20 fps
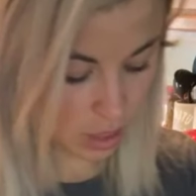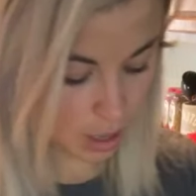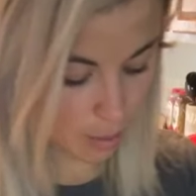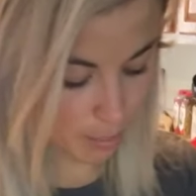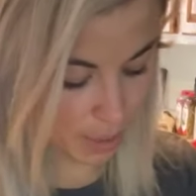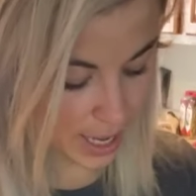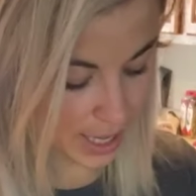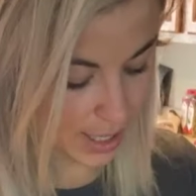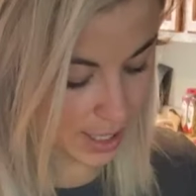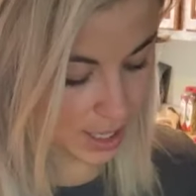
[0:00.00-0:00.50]

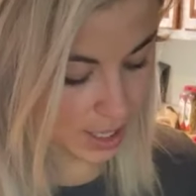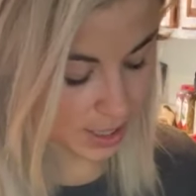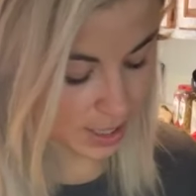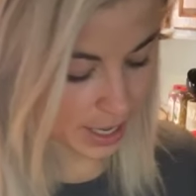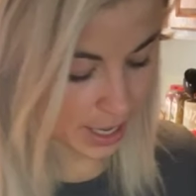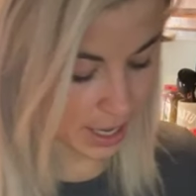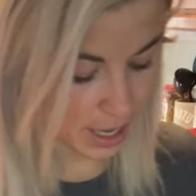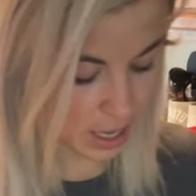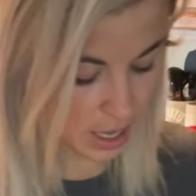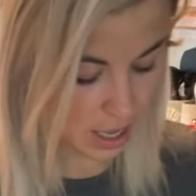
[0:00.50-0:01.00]

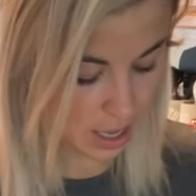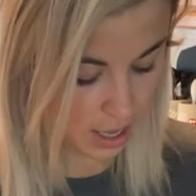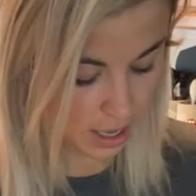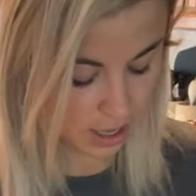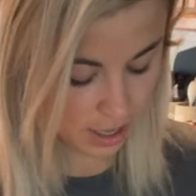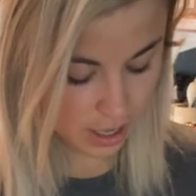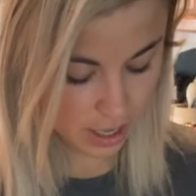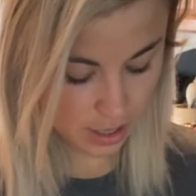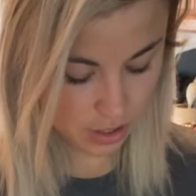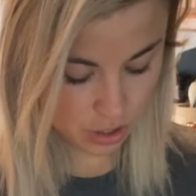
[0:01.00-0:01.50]
basically
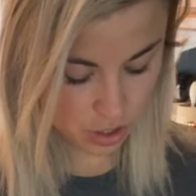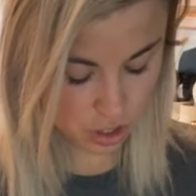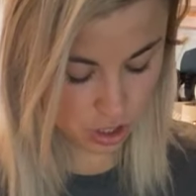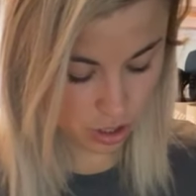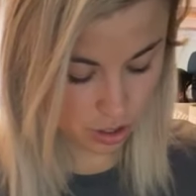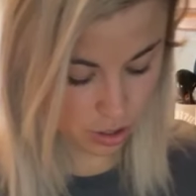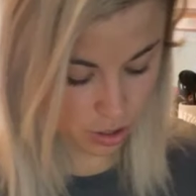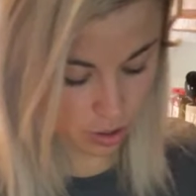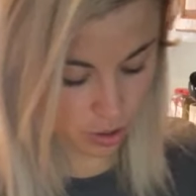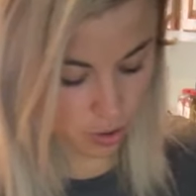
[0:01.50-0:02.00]

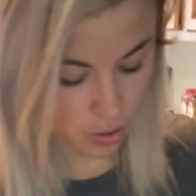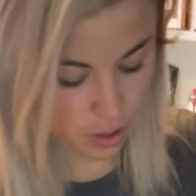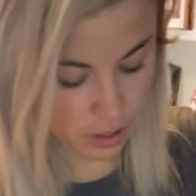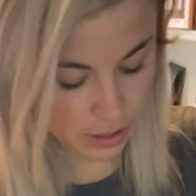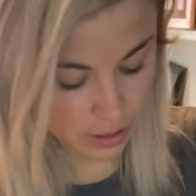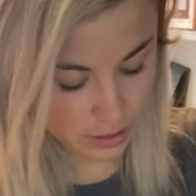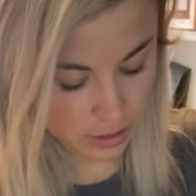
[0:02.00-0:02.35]
into